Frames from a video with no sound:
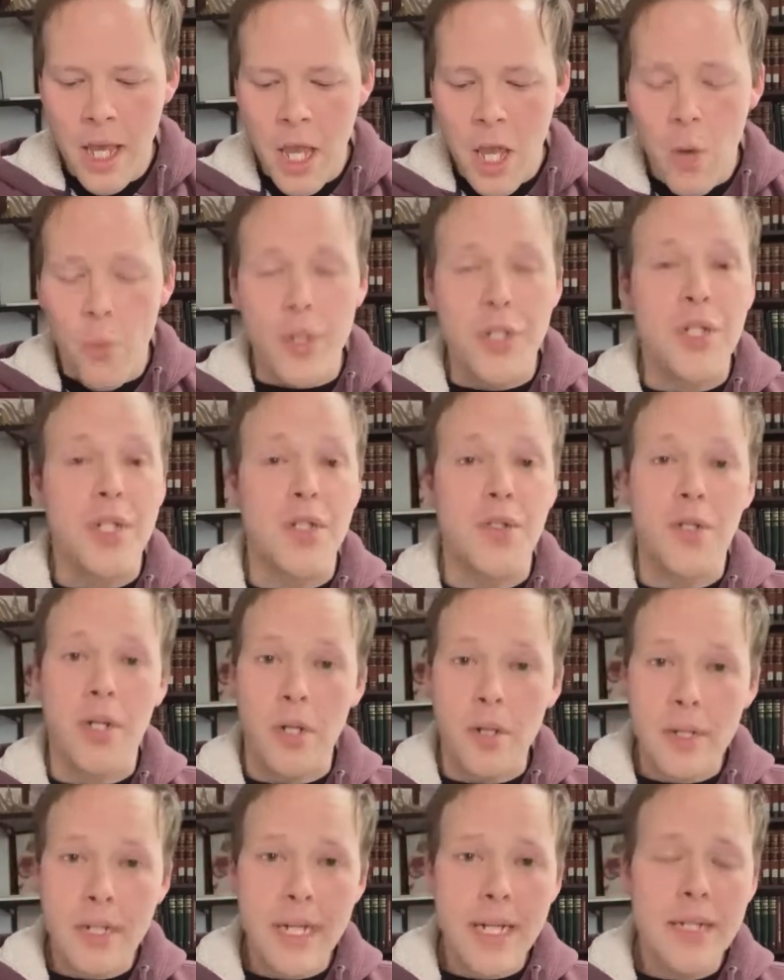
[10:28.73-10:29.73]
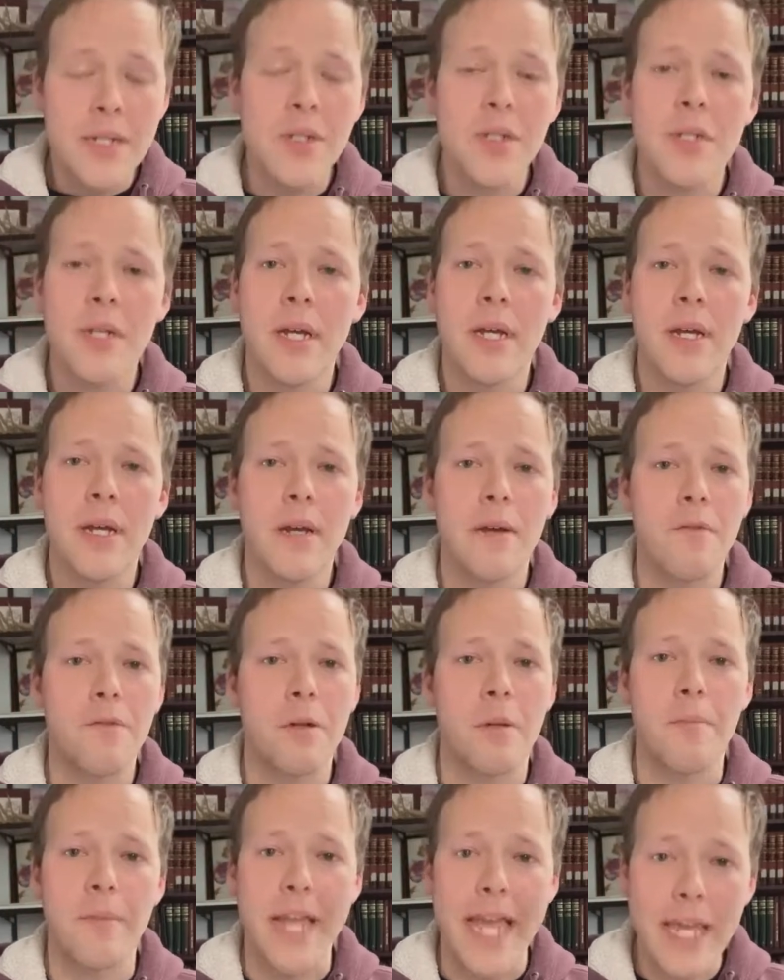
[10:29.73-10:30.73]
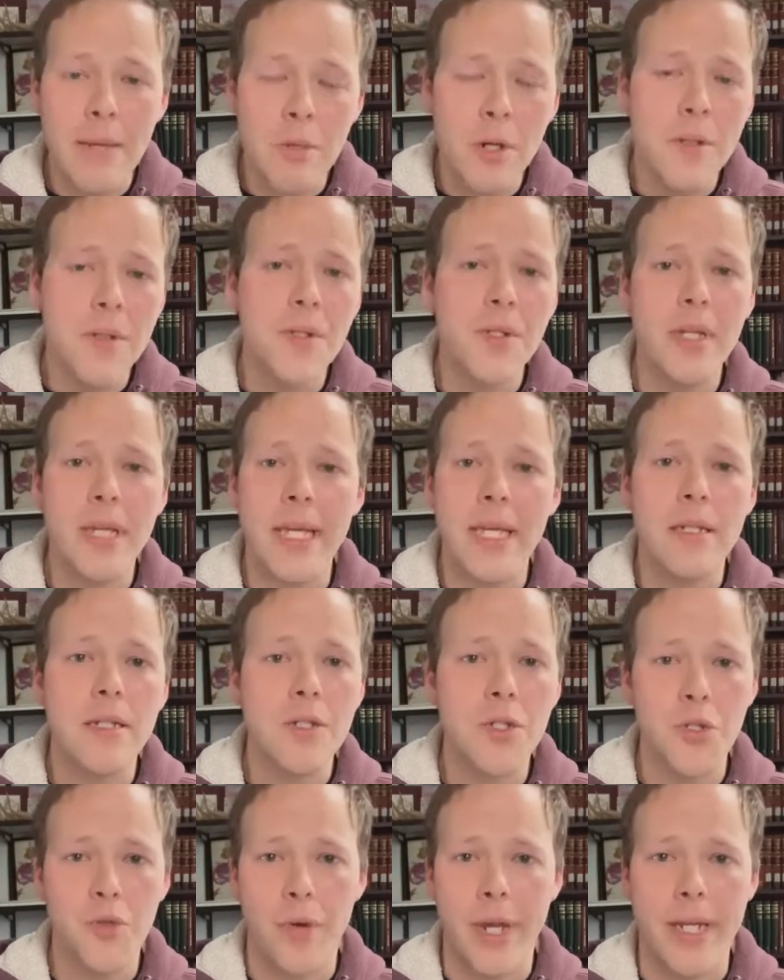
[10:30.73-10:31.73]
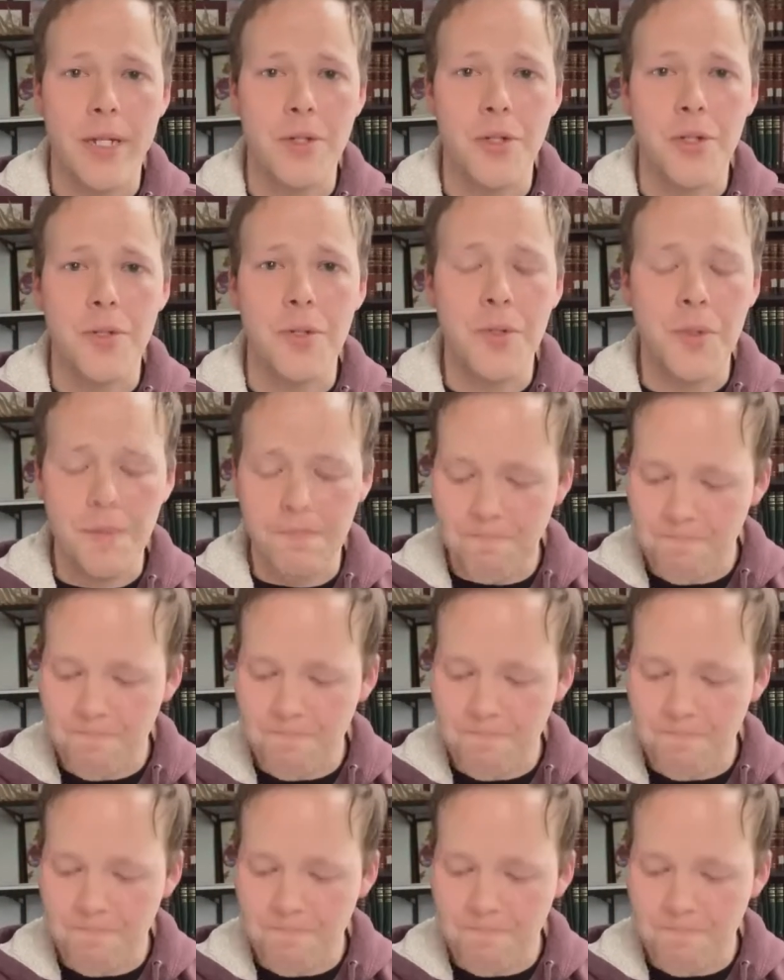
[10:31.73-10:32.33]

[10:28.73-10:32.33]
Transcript: which has turned us from neighbors into strangers,